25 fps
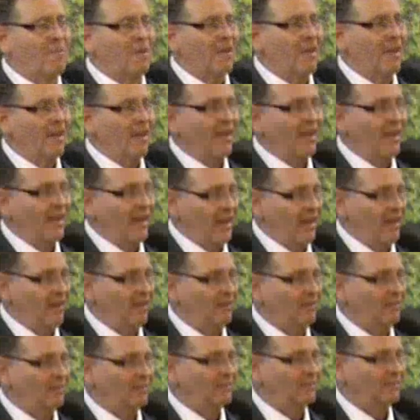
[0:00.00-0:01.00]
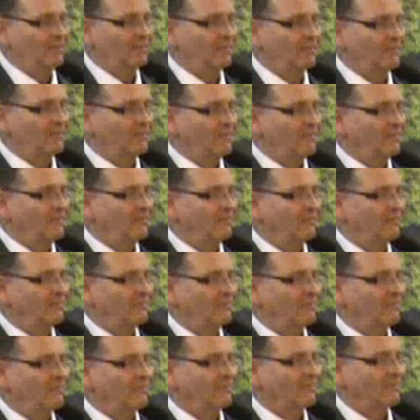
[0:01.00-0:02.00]
yes.
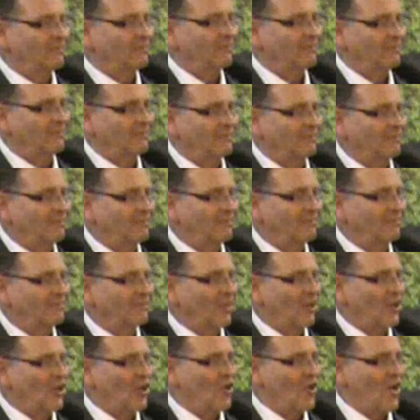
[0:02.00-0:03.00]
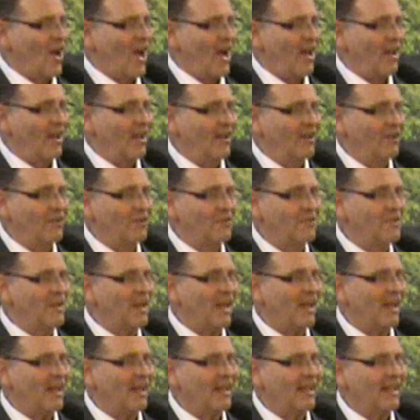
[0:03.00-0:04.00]
Yes, Jesus. Yes. Oh,
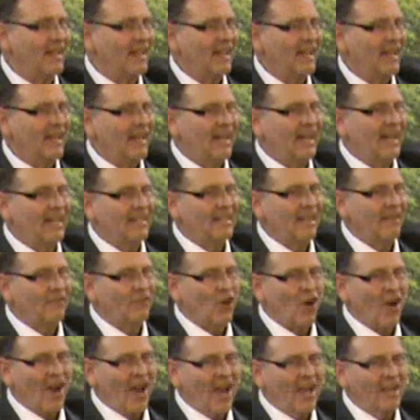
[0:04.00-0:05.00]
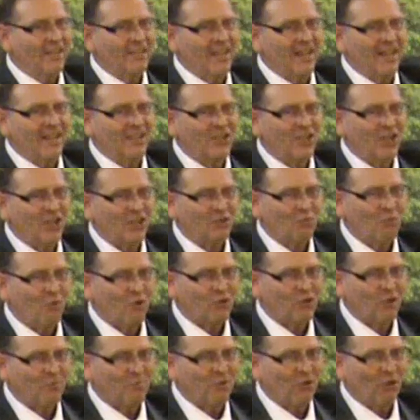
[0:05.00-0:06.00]
hallelujah. hallelujah. Let's lift our hands and let's just
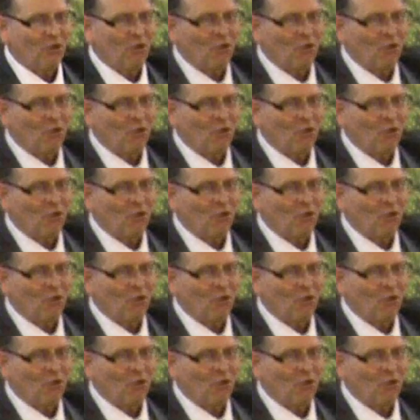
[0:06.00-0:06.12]
Thank worship the